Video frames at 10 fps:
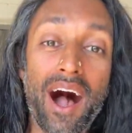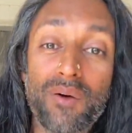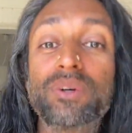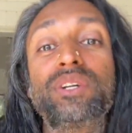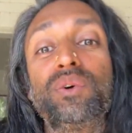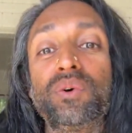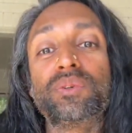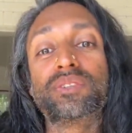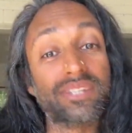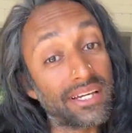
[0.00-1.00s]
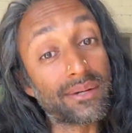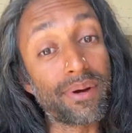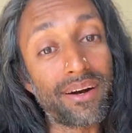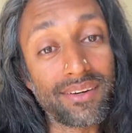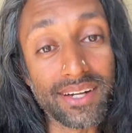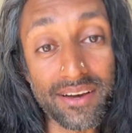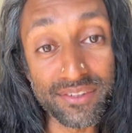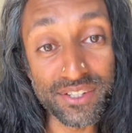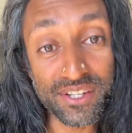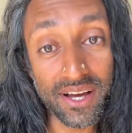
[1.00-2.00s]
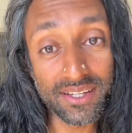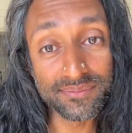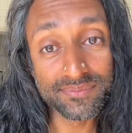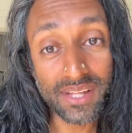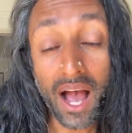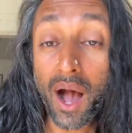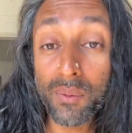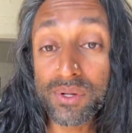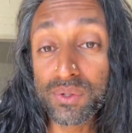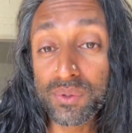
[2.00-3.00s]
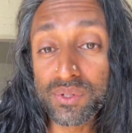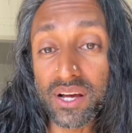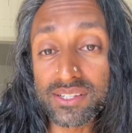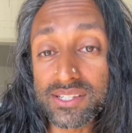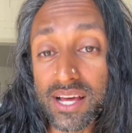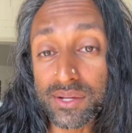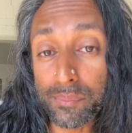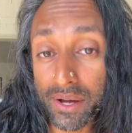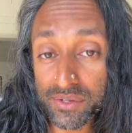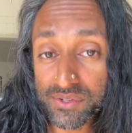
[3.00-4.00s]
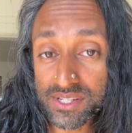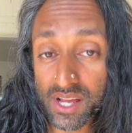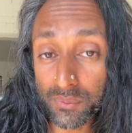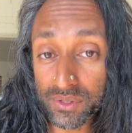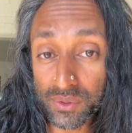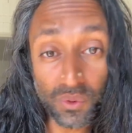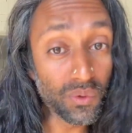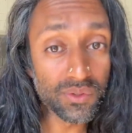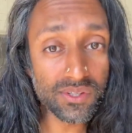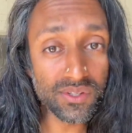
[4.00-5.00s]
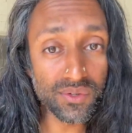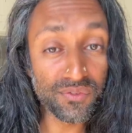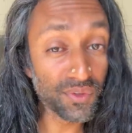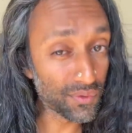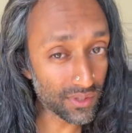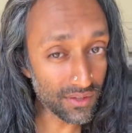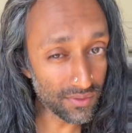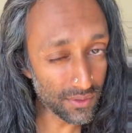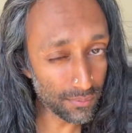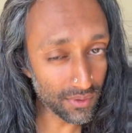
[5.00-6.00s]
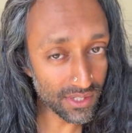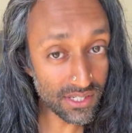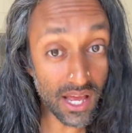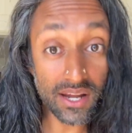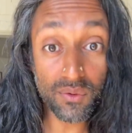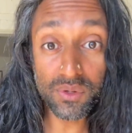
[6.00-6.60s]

I want you all to dick about and have a good time. I want you all to understand your boundaries. I want you all to feel safe in your bodies, and I